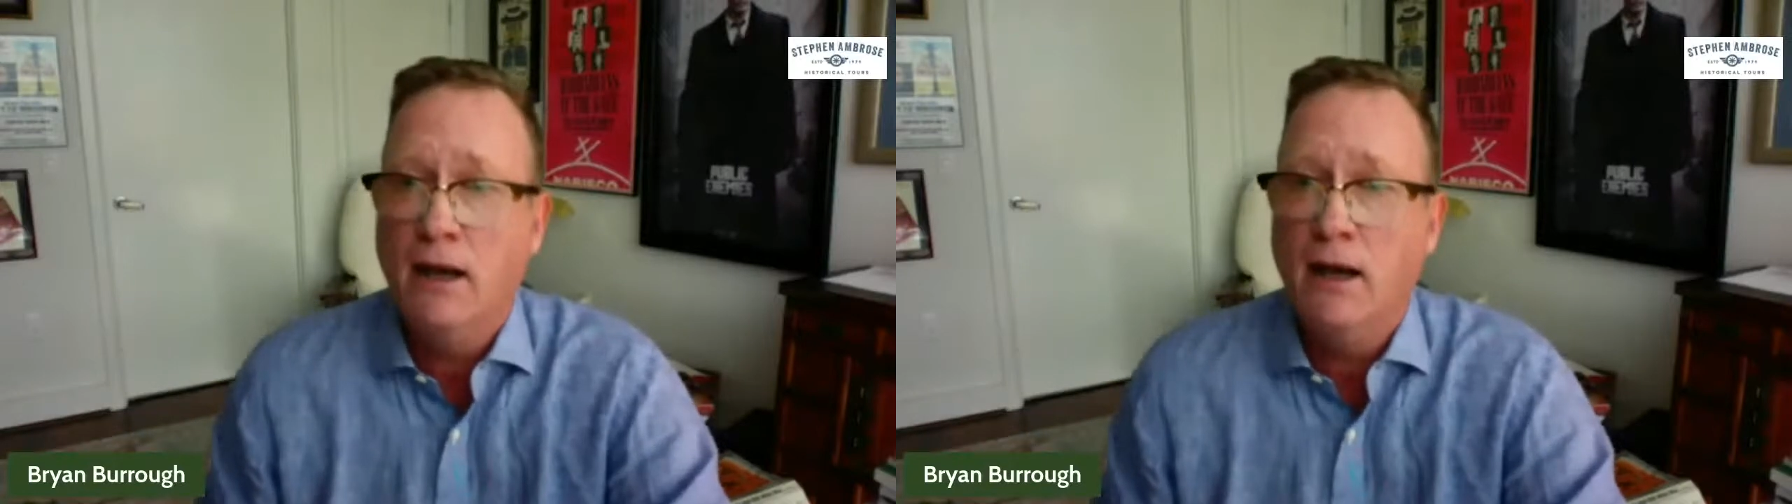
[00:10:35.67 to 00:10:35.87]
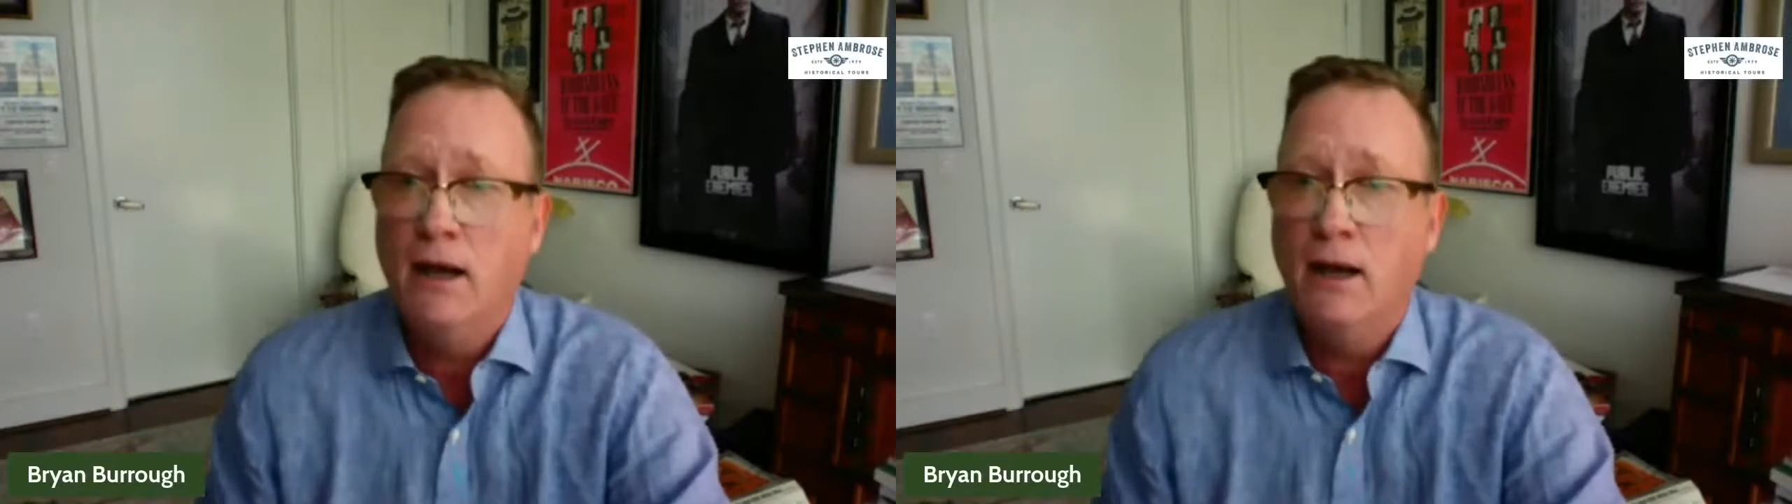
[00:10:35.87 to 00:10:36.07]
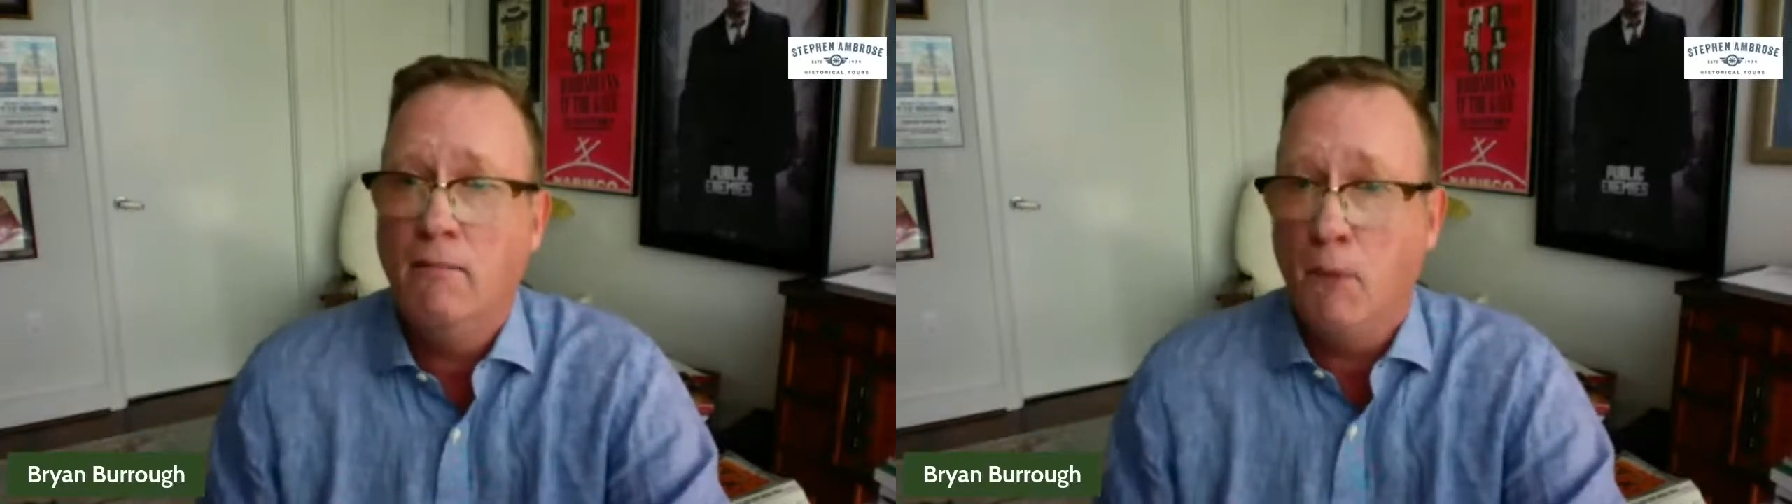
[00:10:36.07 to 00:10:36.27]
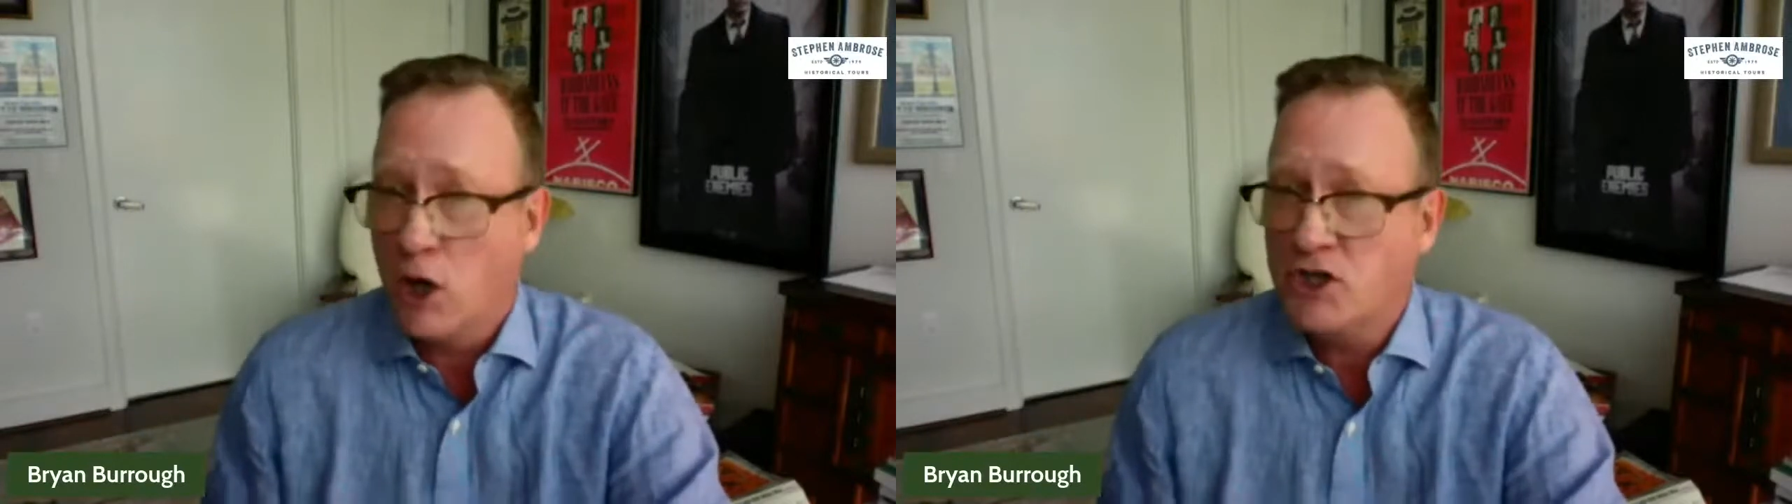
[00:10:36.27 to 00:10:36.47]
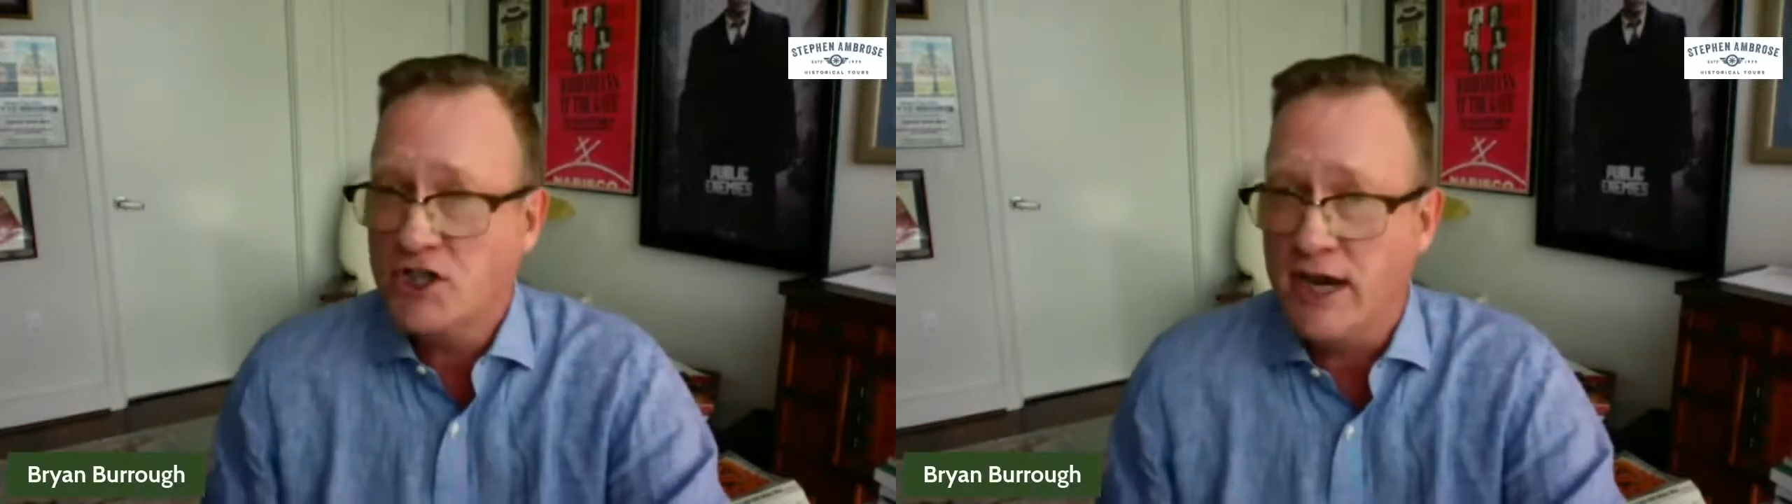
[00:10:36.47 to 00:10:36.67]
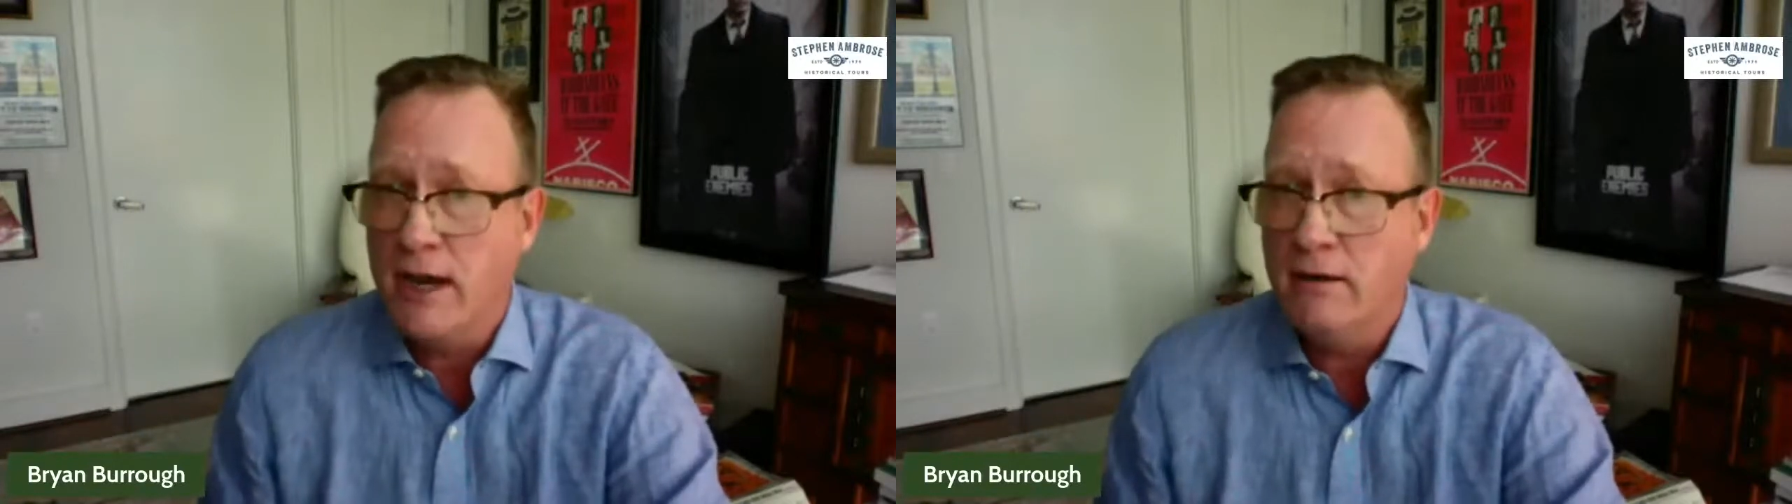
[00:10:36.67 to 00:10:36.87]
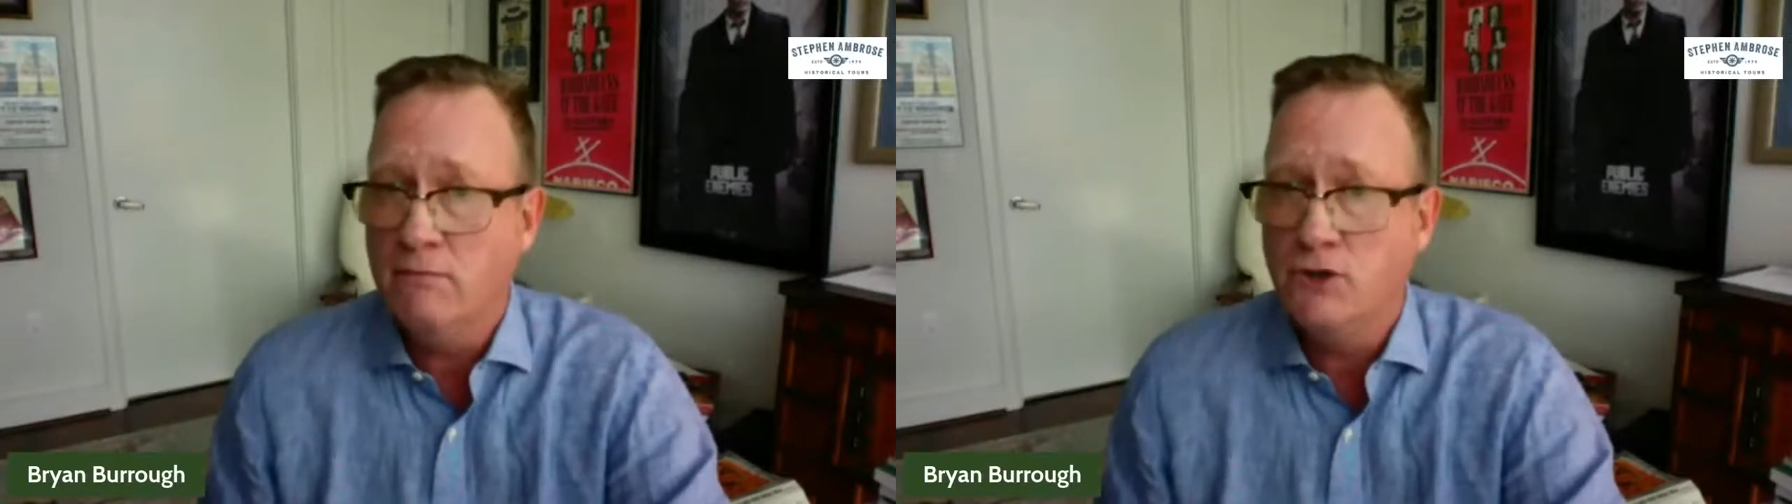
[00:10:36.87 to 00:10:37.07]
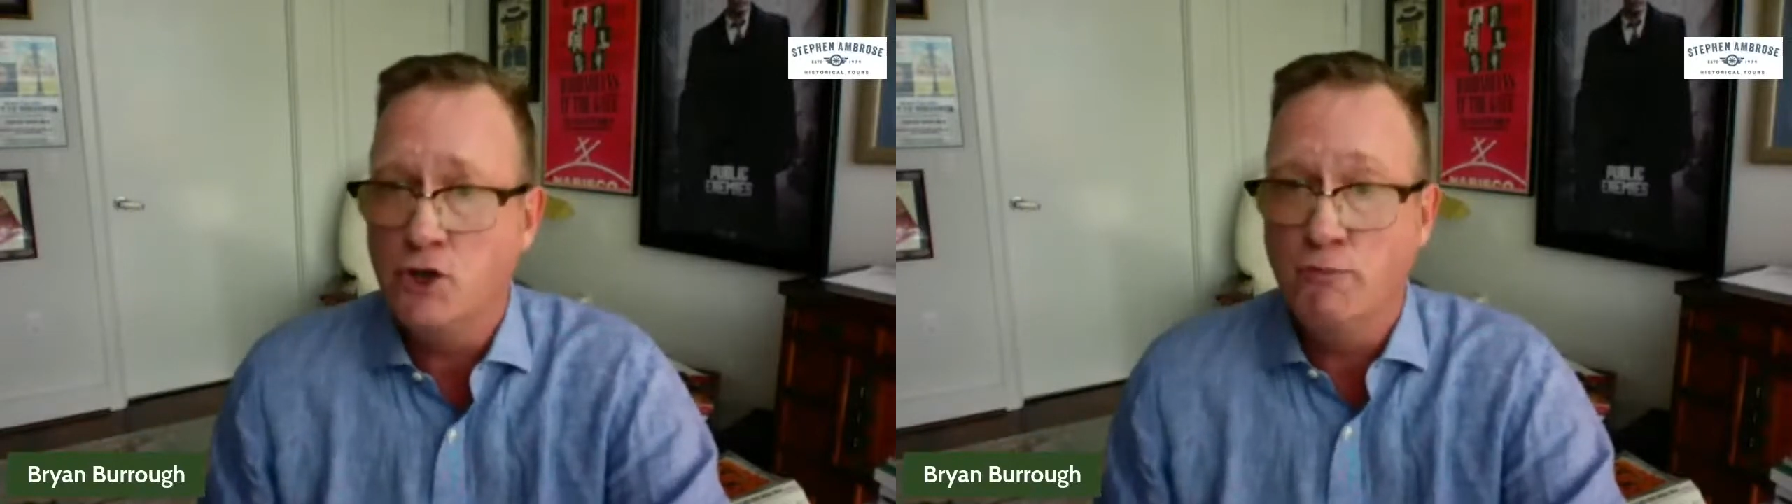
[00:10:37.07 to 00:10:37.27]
uh, marches in